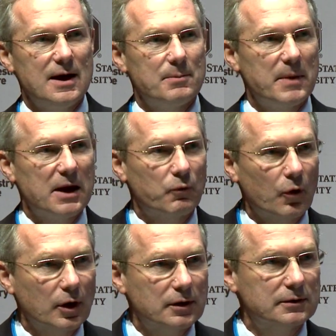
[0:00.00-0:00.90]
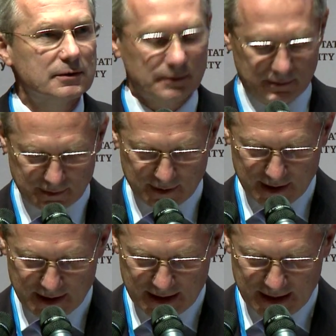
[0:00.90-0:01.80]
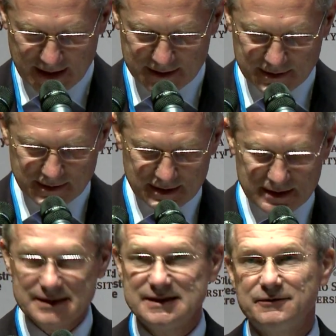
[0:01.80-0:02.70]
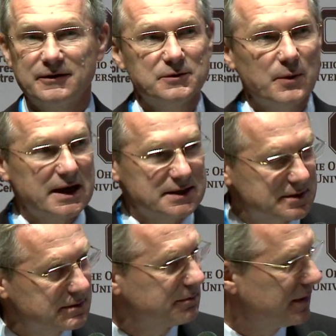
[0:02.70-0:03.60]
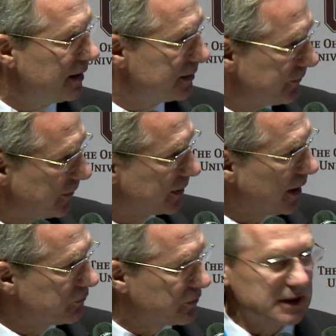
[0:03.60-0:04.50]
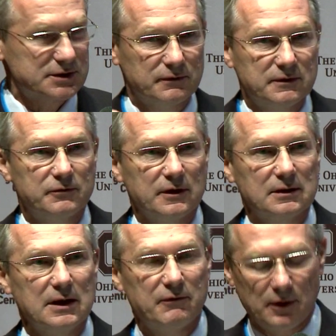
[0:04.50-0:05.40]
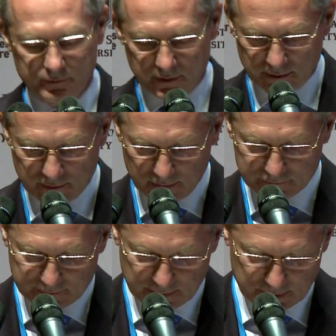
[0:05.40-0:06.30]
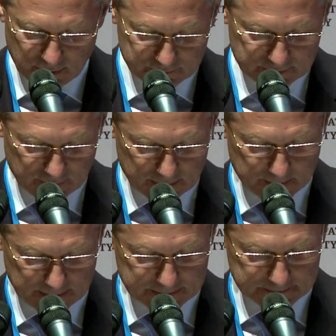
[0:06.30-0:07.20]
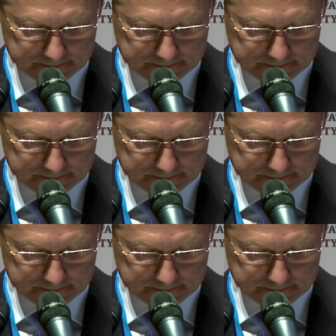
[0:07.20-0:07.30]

may work in different ways in different countries of different level of development.